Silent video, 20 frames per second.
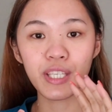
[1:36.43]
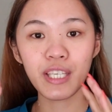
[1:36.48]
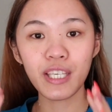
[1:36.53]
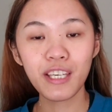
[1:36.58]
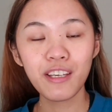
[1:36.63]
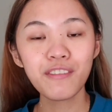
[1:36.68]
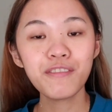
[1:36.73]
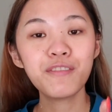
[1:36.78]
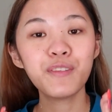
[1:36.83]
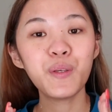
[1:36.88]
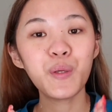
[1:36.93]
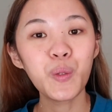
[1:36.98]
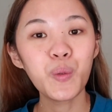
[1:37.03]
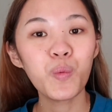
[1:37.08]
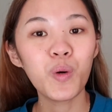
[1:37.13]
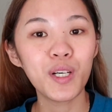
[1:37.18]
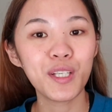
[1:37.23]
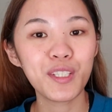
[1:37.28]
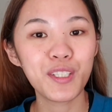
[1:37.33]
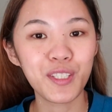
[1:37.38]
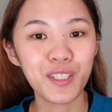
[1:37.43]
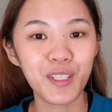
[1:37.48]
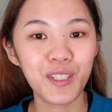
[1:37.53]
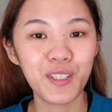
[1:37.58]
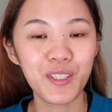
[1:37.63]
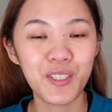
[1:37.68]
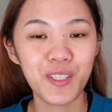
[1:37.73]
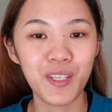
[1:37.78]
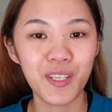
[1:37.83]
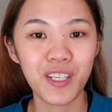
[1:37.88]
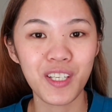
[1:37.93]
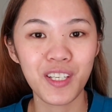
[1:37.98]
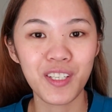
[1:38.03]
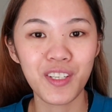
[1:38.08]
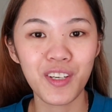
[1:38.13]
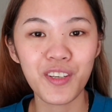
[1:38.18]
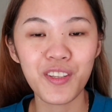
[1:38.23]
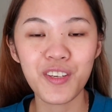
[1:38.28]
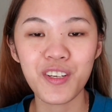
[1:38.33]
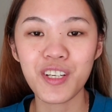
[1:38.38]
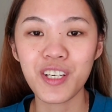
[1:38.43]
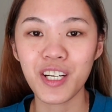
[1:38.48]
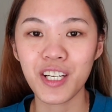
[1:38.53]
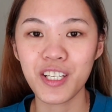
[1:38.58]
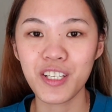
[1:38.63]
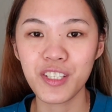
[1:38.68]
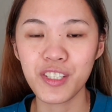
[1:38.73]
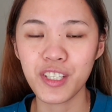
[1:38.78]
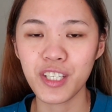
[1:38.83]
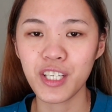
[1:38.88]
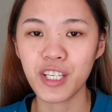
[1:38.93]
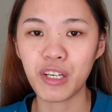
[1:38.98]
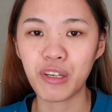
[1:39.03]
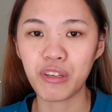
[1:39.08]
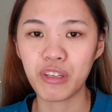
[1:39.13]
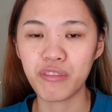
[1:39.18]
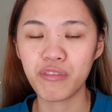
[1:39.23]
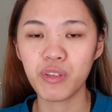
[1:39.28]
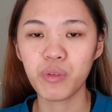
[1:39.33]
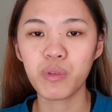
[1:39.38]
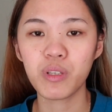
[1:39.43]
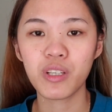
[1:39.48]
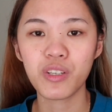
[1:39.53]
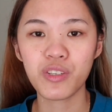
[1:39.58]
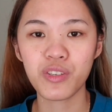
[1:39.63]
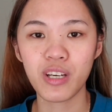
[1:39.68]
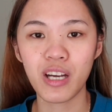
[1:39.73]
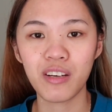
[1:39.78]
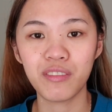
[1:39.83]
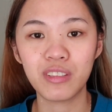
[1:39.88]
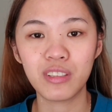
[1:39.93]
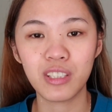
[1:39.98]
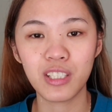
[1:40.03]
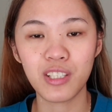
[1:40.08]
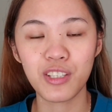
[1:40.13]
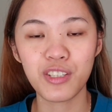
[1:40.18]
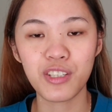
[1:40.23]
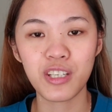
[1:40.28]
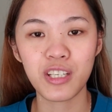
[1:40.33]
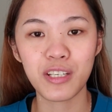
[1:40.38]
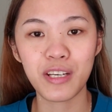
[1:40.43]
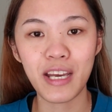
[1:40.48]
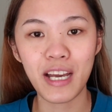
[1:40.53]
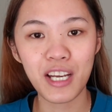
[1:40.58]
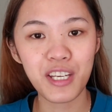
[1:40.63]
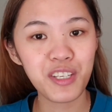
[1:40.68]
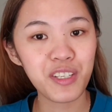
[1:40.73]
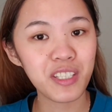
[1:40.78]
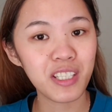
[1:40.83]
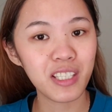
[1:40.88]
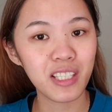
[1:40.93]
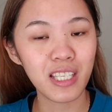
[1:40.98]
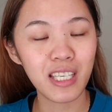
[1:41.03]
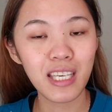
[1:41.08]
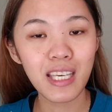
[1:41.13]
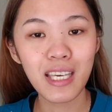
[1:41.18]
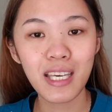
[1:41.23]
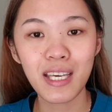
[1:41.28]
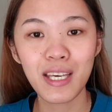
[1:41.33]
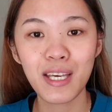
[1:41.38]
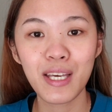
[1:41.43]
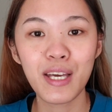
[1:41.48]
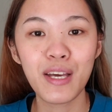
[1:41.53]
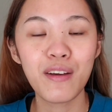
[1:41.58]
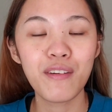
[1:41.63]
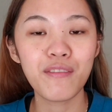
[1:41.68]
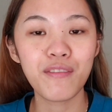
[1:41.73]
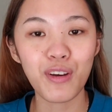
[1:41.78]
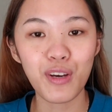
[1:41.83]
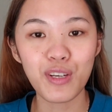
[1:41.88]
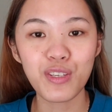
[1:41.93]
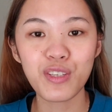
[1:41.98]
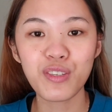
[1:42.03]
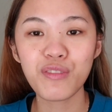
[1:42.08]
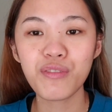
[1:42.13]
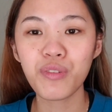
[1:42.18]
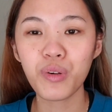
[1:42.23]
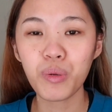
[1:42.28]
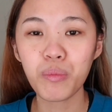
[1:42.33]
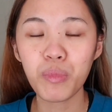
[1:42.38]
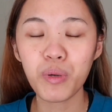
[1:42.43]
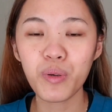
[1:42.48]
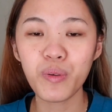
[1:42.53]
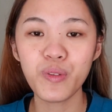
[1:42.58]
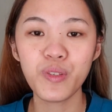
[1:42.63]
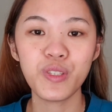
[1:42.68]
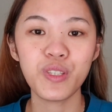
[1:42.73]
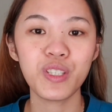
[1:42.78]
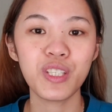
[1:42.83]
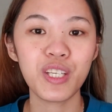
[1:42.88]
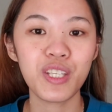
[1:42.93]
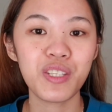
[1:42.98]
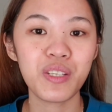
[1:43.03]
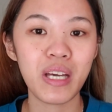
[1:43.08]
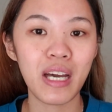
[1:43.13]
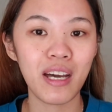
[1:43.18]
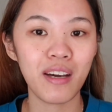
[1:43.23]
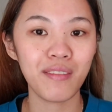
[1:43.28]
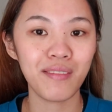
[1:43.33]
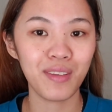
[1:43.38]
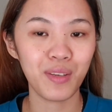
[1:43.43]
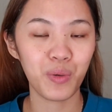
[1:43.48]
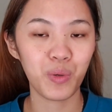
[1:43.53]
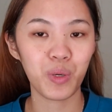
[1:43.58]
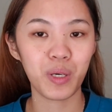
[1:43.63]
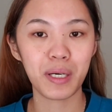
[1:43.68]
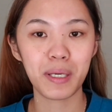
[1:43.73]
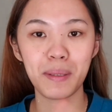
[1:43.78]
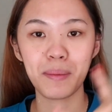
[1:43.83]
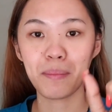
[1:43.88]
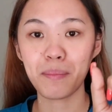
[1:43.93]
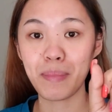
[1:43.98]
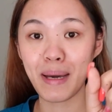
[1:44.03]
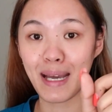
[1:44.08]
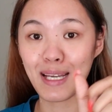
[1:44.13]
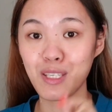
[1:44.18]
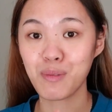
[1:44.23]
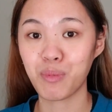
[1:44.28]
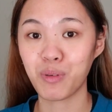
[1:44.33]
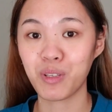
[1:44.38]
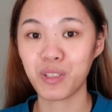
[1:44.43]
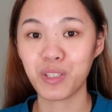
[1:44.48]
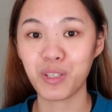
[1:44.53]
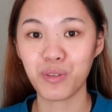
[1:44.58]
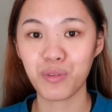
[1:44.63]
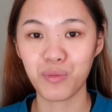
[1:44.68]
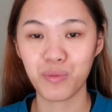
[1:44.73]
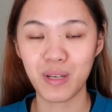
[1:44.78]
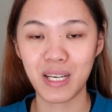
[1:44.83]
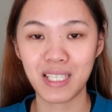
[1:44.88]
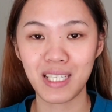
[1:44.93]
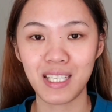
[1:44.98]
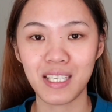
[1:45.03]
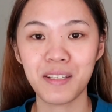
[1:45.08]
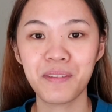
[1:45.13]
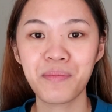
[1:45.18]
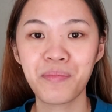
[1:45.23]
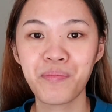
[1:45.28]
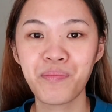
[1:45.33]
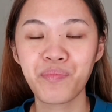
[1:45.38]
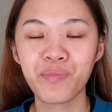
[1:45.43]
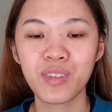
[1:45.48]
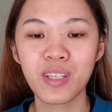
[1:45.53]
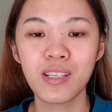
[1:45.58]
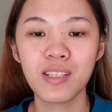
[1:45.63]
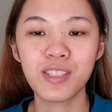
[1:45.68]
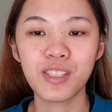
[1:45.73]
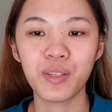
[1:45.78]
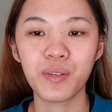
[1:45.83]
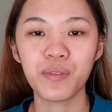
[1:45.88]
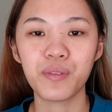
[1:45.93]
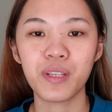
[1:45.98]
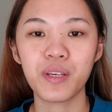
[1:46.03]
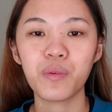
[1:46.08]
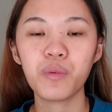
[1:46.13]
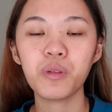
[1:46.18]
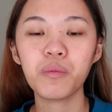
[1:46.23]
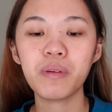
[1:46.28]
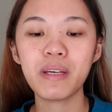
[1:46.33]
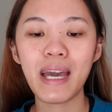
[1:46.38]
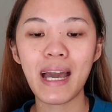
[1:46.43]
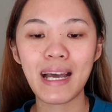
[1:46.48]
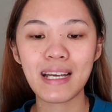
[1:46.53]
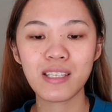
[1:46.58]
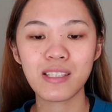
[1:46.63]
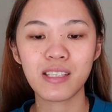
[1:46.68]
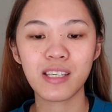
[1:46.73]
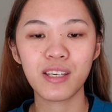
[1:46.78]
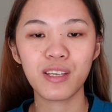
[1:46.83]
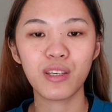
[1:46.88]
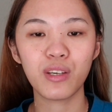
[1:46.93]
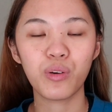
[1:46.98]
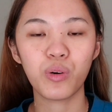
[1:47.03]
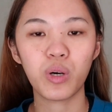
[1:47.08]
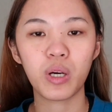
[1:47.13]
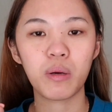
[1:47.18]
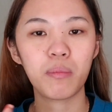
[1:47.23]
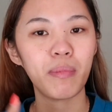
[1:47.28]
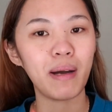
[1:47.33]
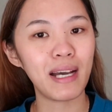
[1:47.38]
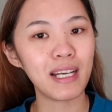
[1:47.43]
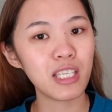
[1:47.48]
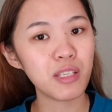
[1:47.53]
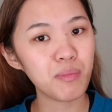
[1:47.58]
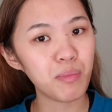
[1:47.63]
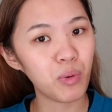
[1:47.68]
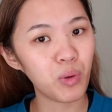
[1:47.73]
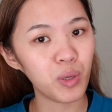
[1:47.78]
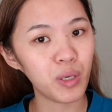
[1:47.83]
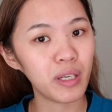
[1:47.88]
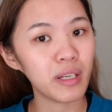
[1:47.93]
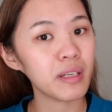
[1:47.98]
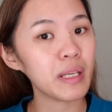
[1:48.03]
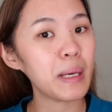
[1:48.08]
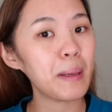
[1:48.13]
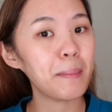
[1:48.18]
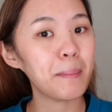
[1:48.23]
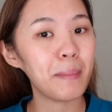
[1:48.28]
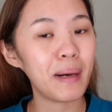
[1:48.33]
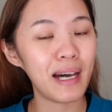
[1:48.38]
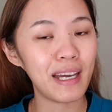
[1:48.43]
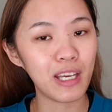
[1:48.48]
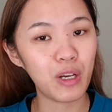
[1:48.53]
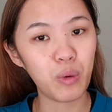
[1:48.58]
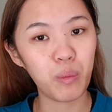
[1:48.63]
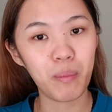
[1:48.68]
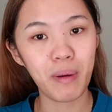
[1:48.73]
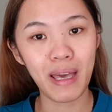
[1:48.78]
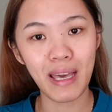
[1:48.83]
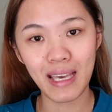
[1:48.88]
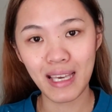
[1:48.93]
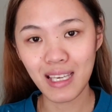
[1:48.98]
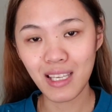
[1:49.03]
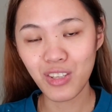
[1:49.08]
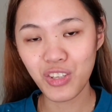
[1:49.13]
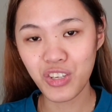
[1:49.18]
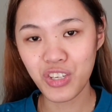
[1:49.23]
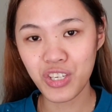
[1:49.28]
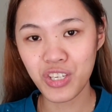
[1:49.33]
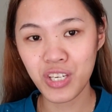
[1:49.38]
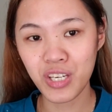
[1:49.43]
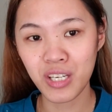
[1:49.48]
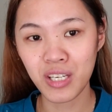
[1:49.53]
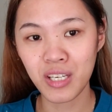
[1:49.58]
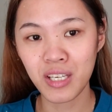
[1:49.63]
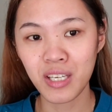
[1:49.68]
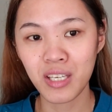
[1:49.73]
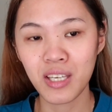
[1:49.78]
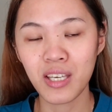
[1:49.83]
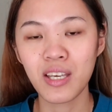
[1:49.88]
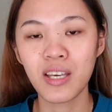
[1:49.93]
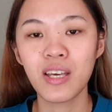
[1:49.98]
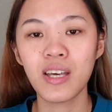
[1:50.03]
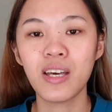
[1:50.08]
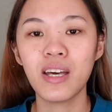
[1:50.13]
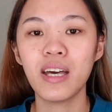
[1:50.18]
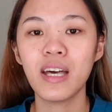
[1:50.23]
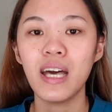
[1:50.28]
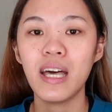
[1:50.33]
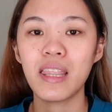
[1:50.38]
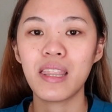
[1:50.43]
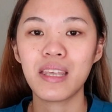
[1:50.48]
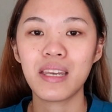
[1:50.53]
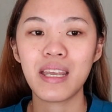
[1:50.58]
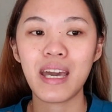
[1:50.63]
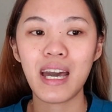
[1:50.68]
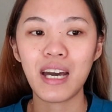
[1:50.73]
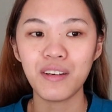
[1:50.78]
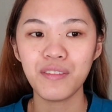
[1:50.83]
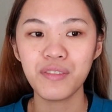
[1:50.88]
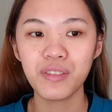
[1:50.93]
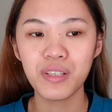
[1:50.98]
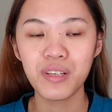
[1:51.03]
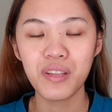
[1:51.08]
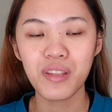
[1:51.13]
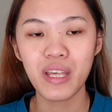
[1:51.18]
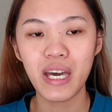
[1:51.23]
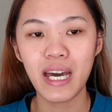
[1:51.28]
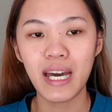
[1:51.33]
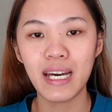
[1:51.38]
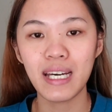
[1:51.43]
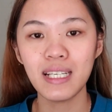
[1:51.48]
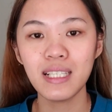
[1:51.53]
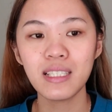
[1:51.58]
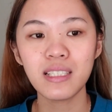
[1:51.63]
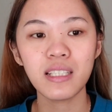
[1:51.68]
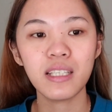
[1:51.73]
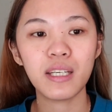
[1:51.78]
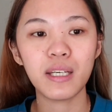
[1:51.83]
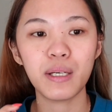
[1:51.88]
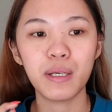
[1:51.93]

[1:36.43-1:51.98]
if you want to go to another country or if you want to travel internationally, first and foremost, you need to have your passport ready. So they will be asking your passport bio page. And then after that,